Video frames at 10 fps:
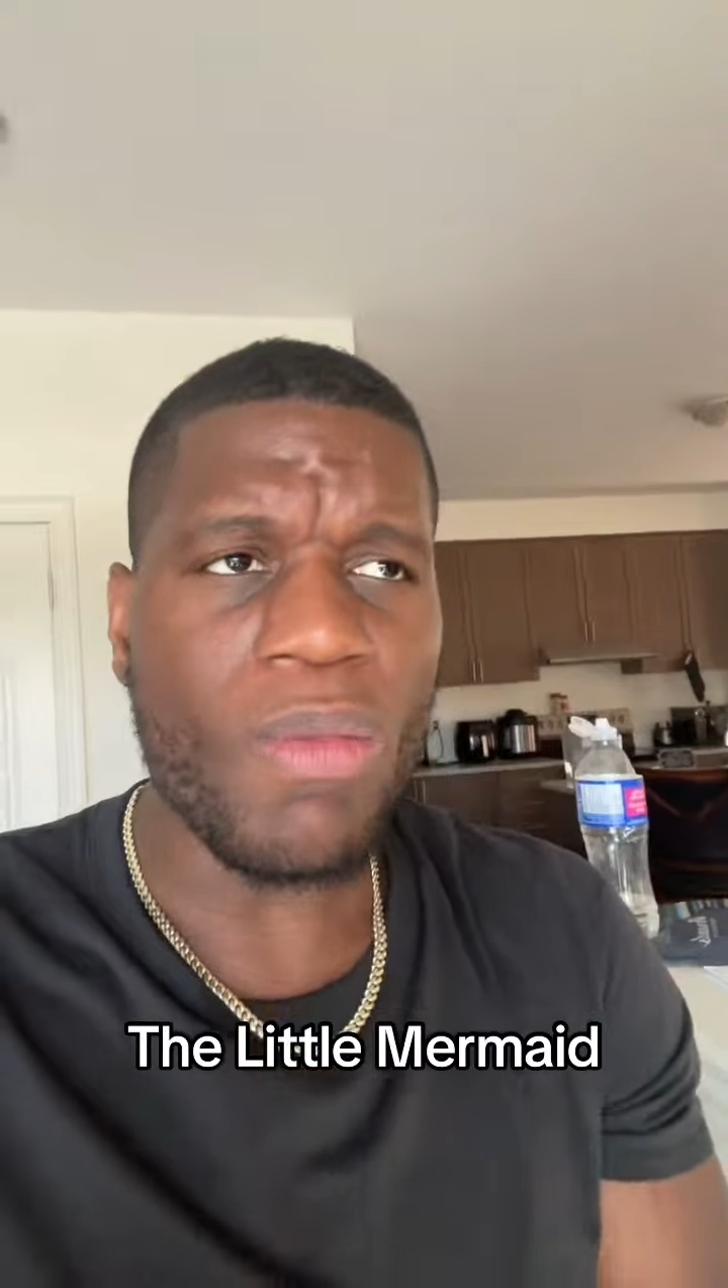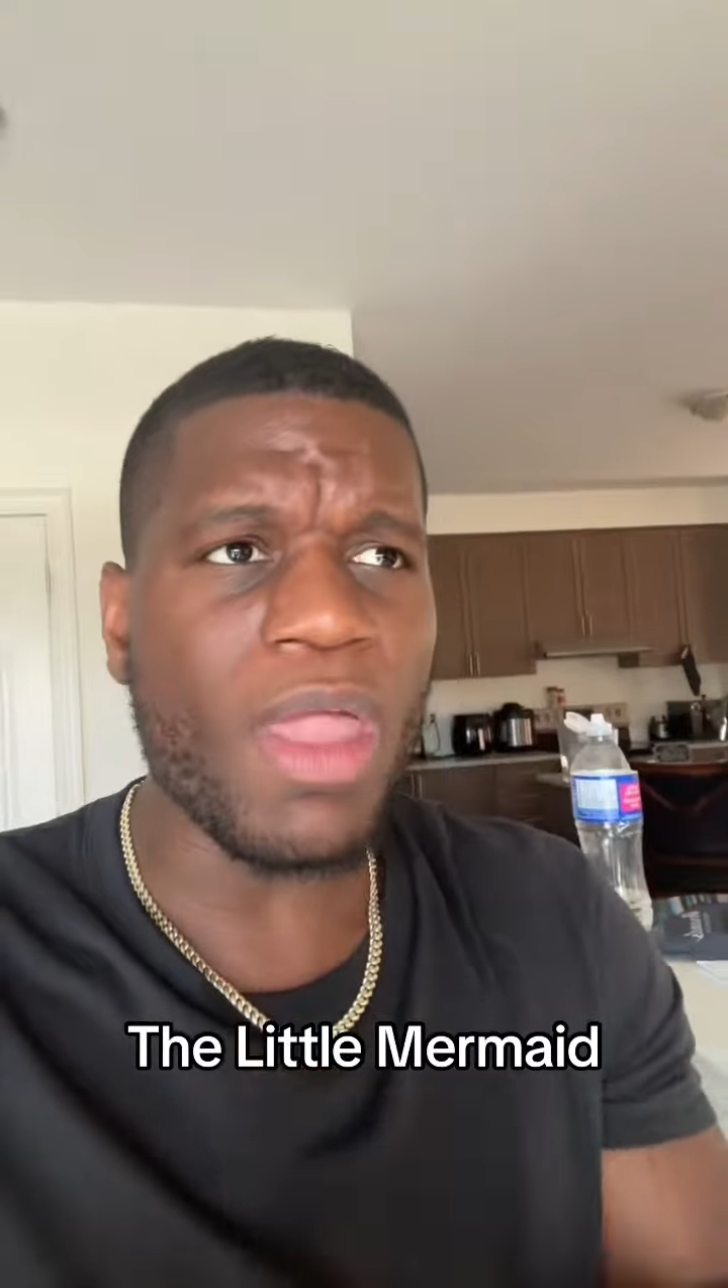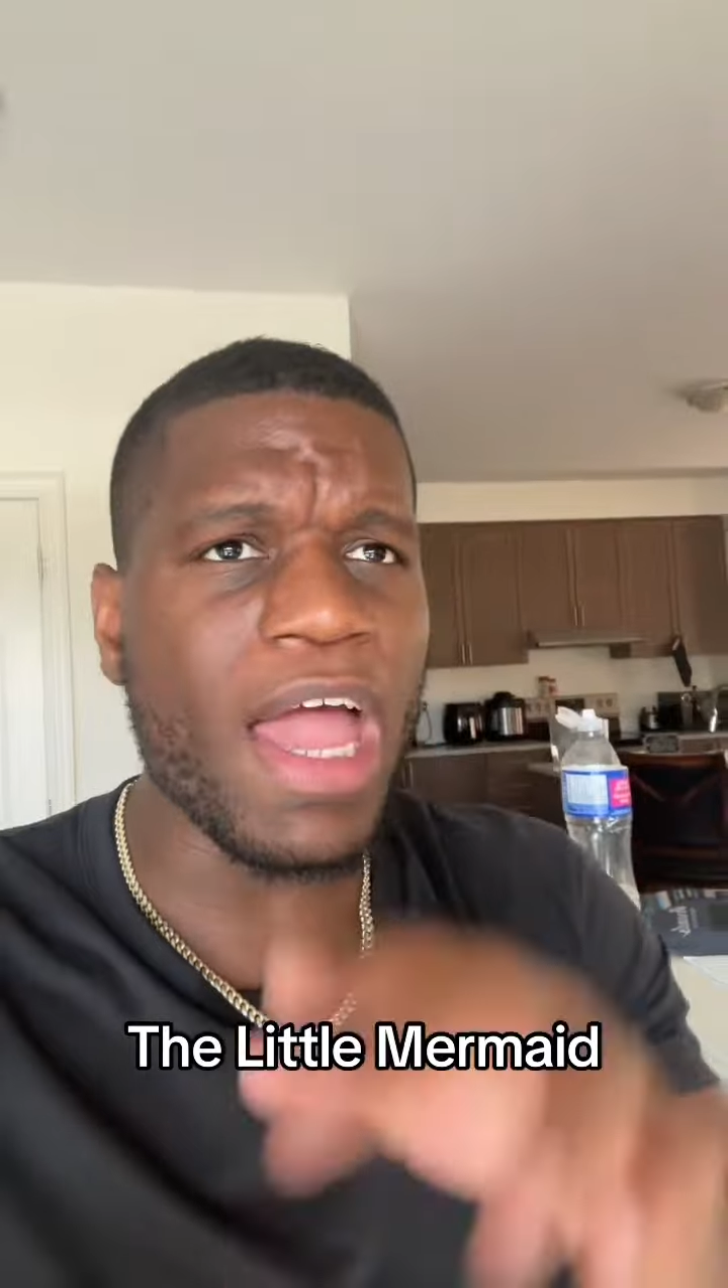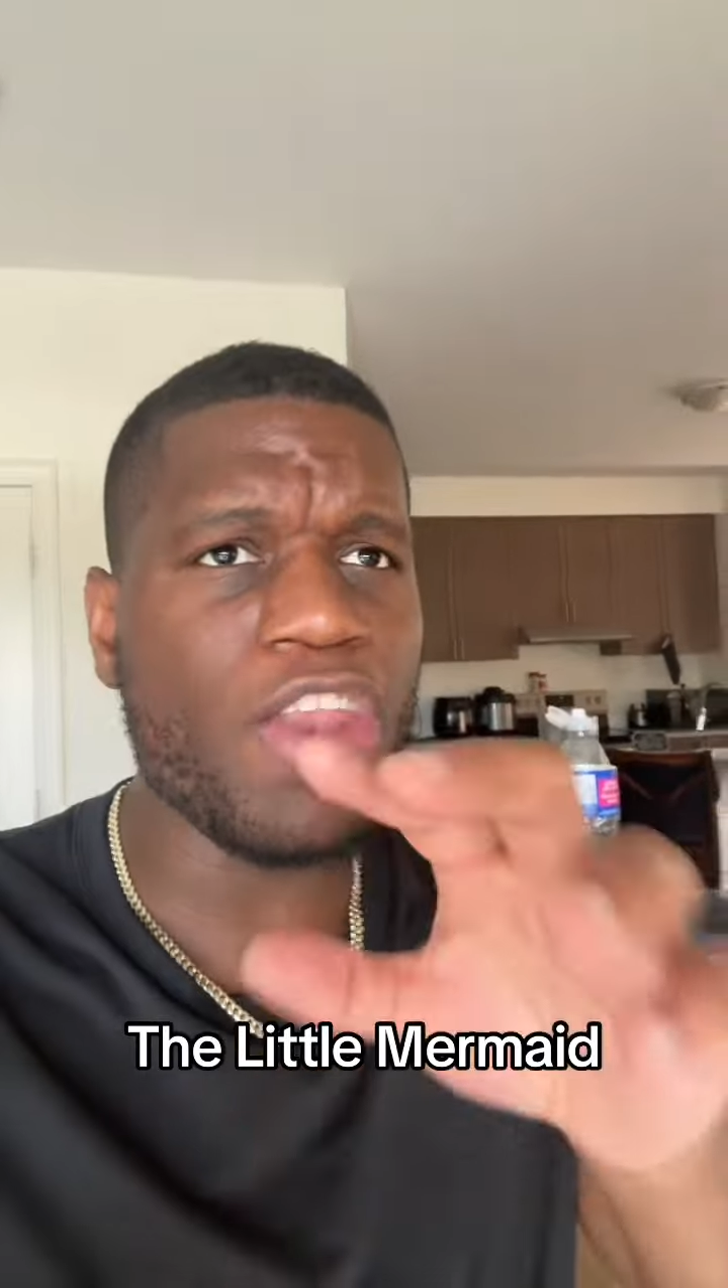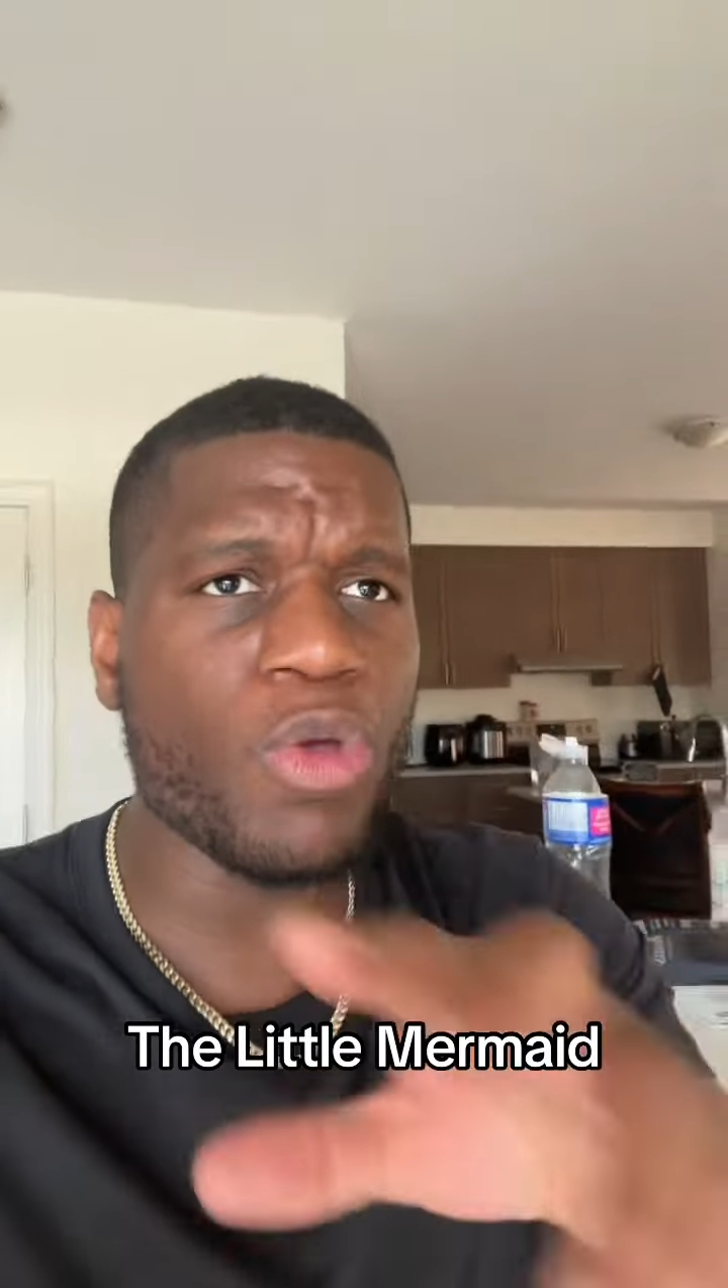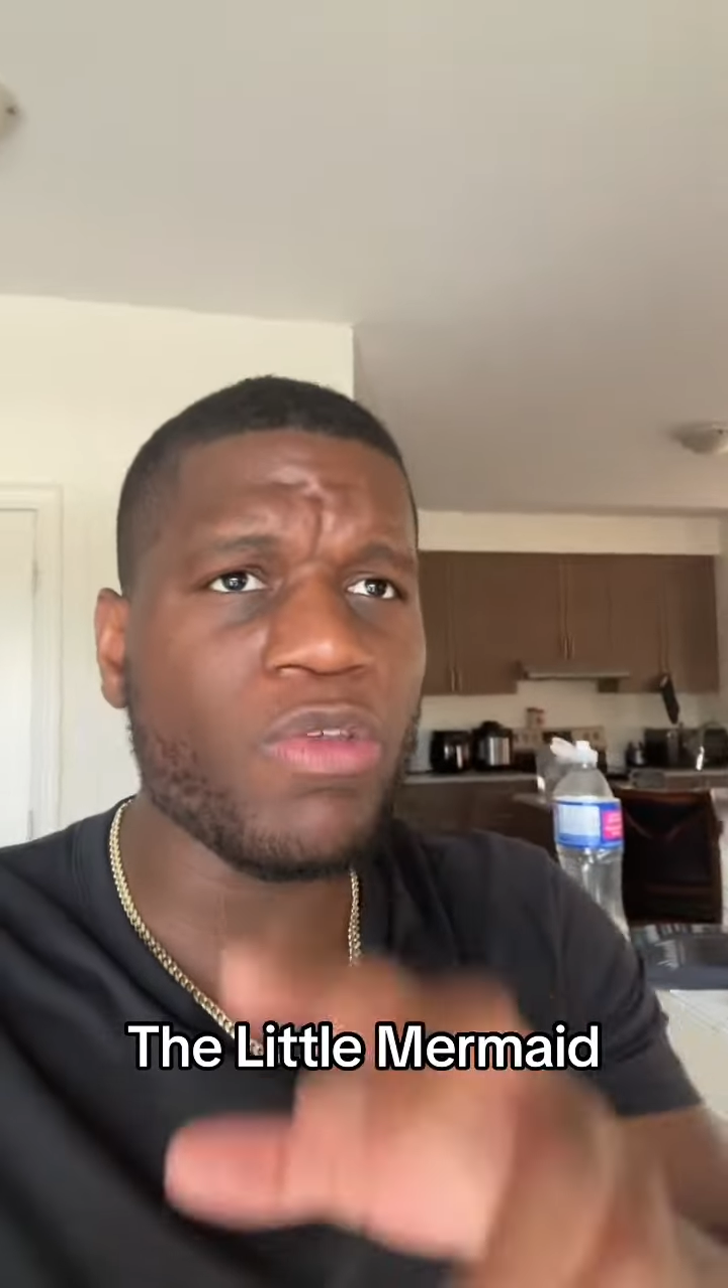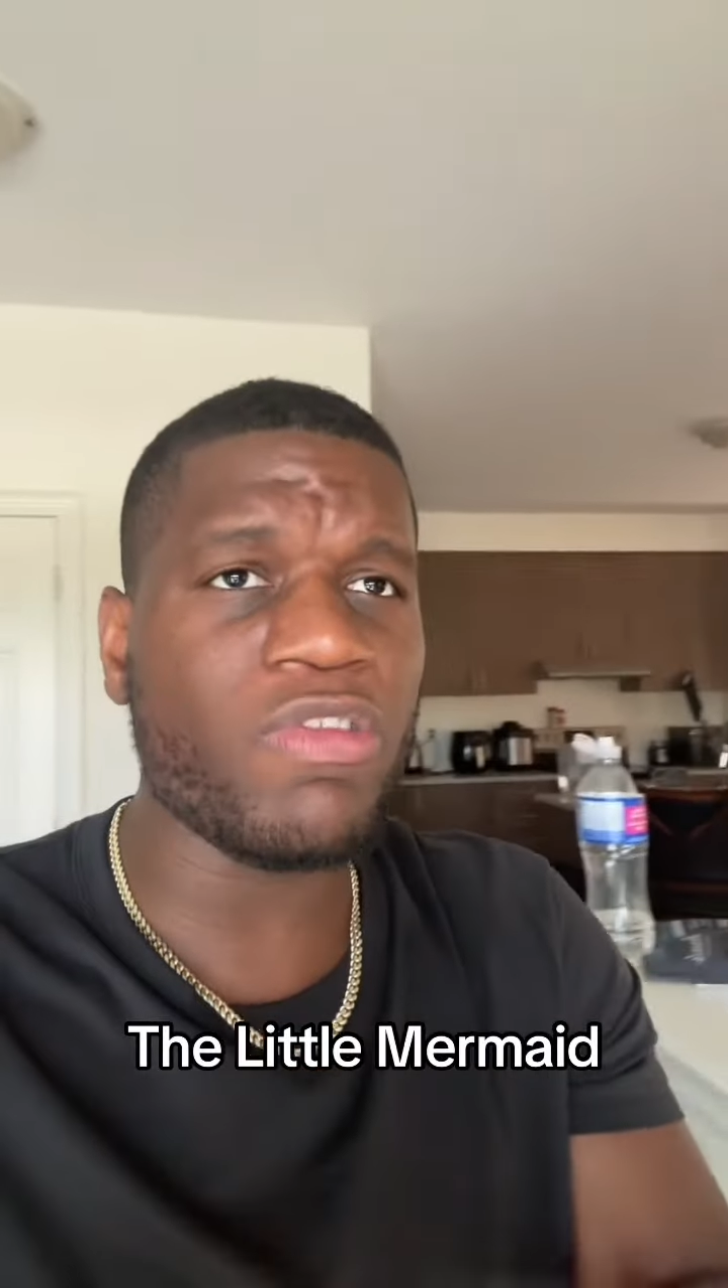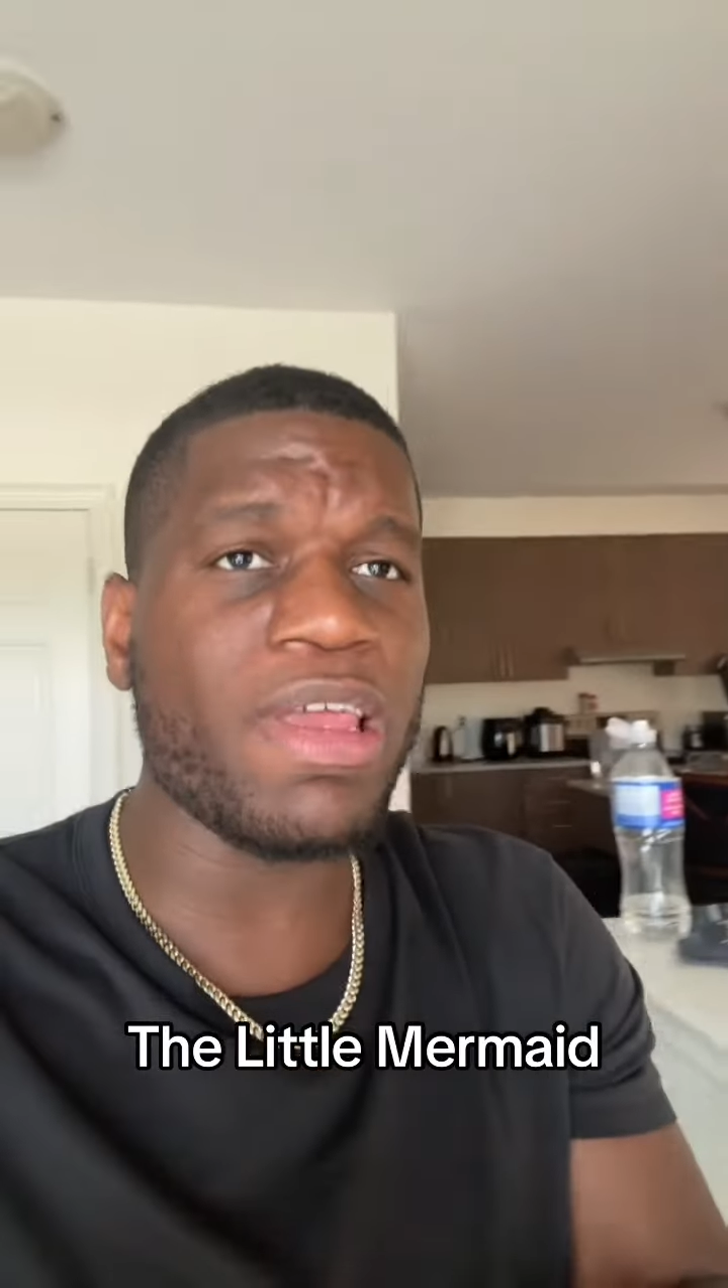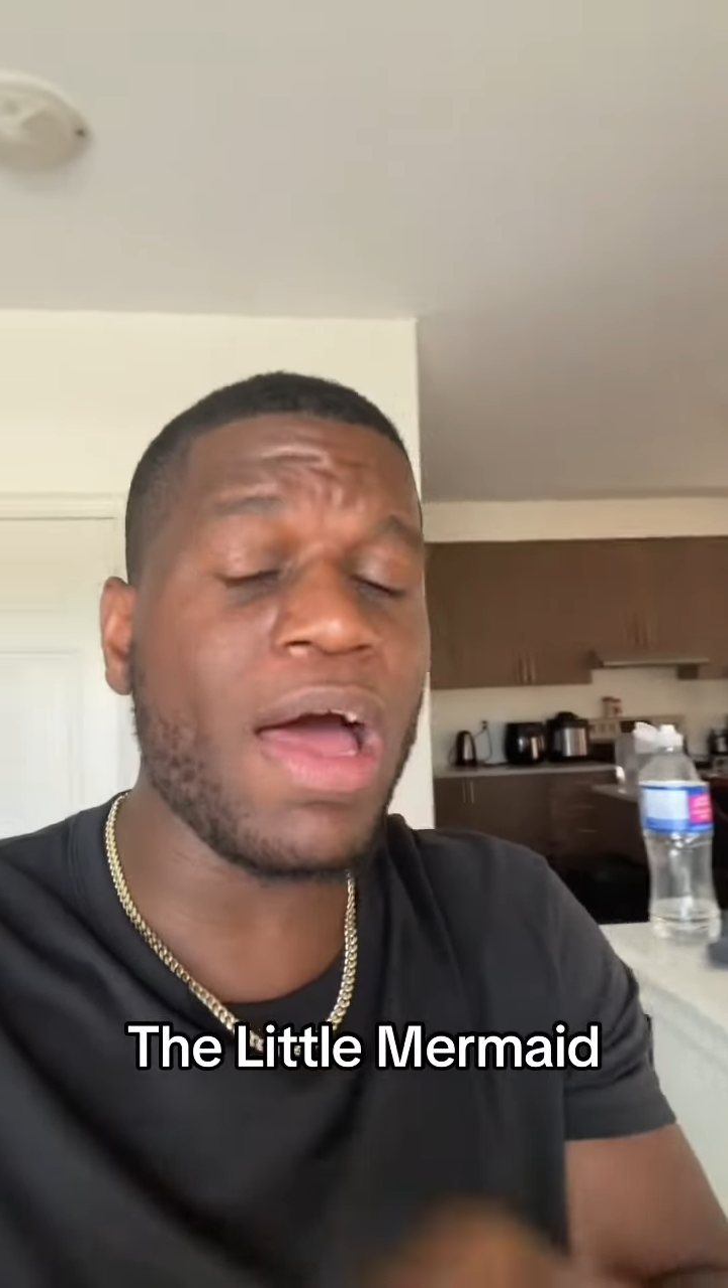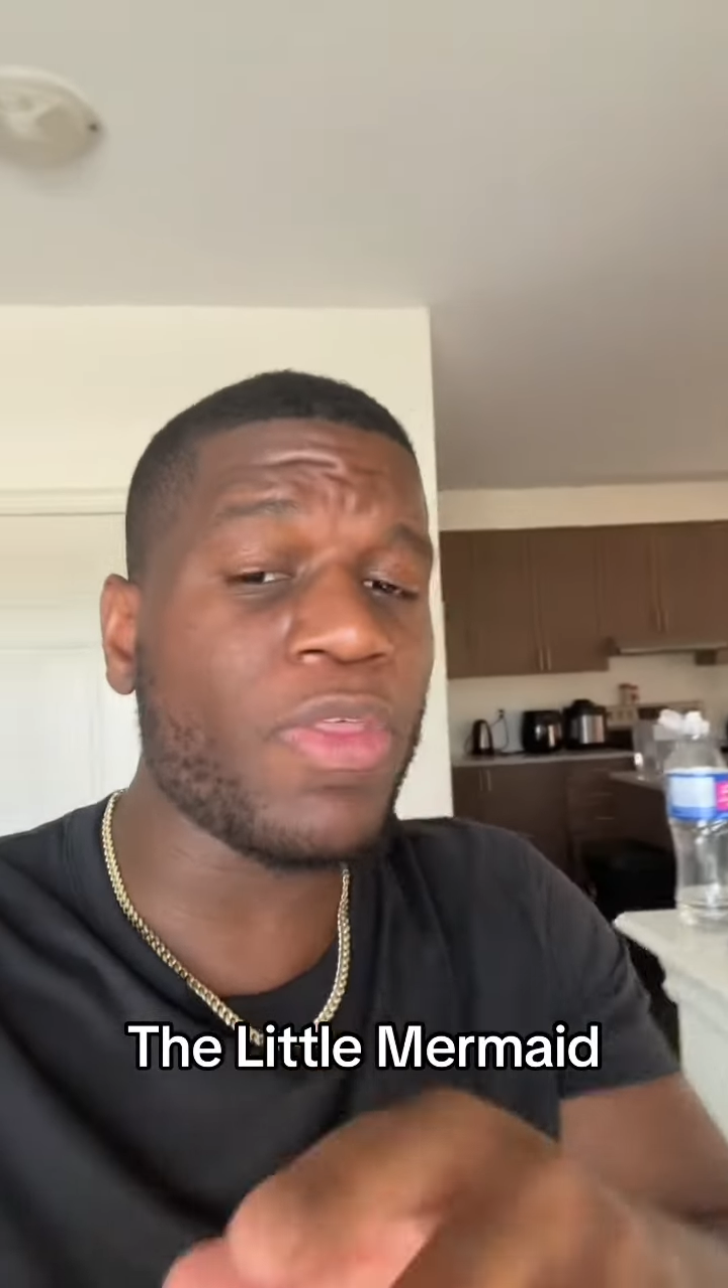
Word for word: And you can see how